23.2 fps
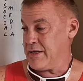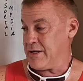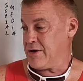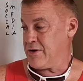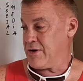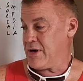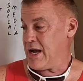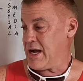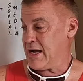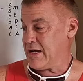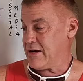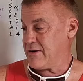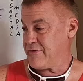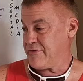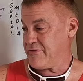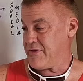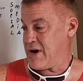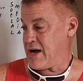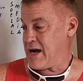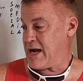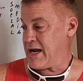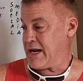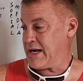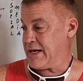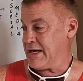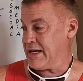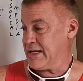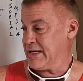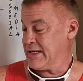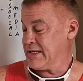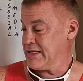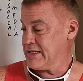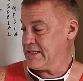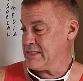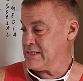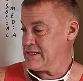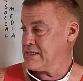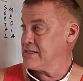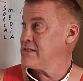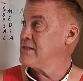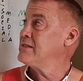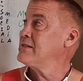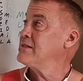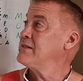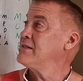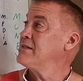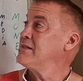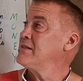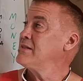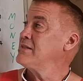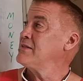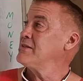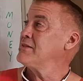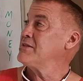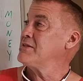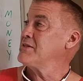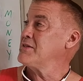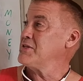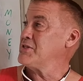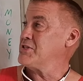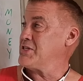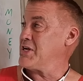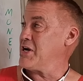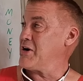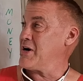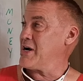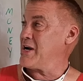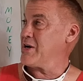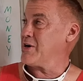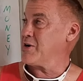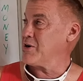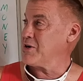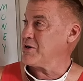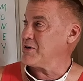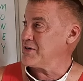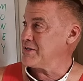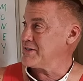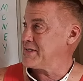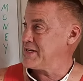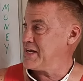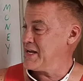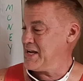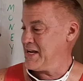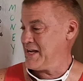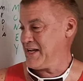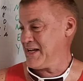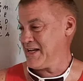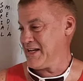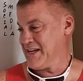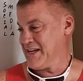You're not going to find cherry girls.